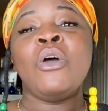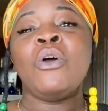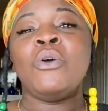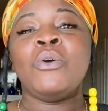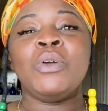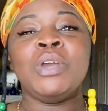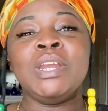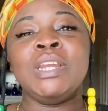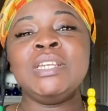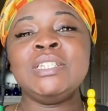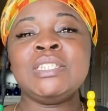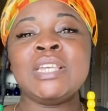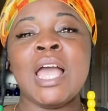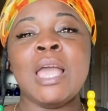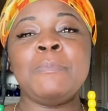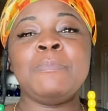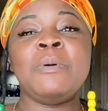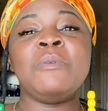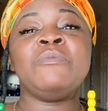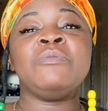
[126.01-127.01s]
or any
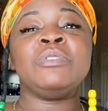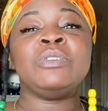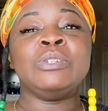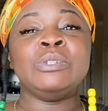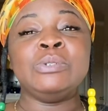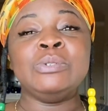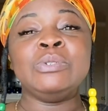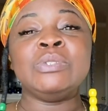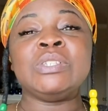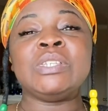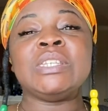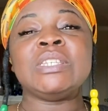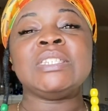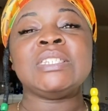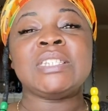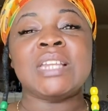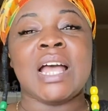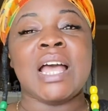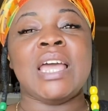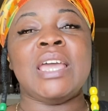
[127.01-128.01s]
type of loose
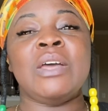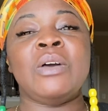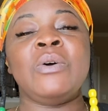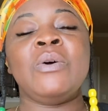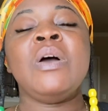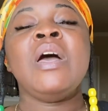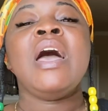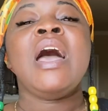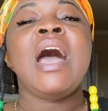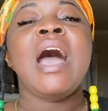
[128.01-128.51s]
style.